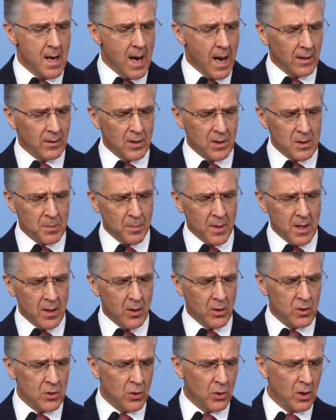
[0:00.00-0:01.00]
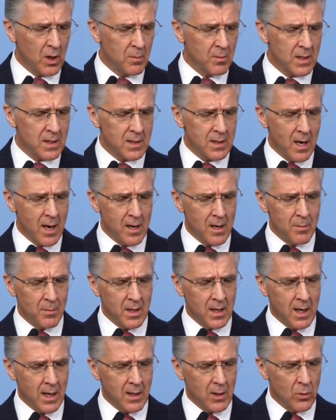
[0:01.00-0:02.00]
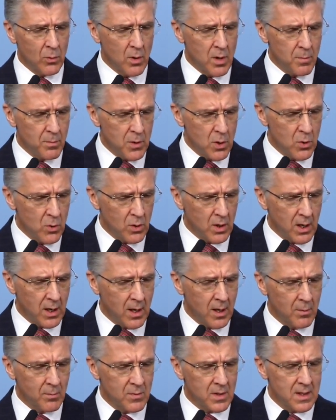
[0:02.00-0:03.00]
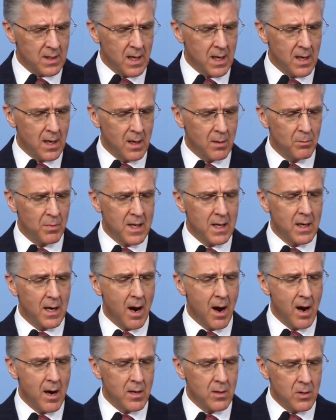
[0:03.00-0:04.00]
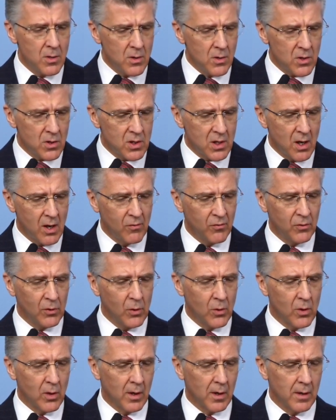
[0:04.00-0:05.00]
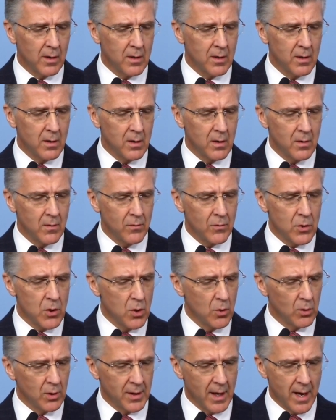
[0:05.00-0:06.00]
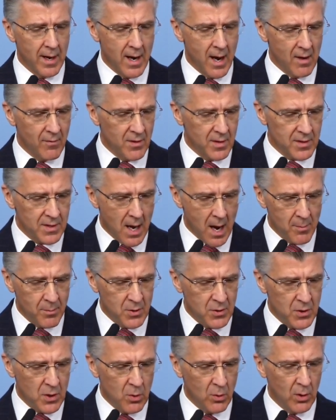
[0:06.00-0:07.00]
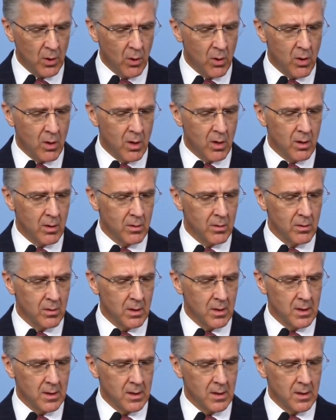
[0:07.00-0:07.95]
At this, Peter took him aside and began to rebuke him, saying, Be kind to yourself, Lord. You will not have this happen to you at all.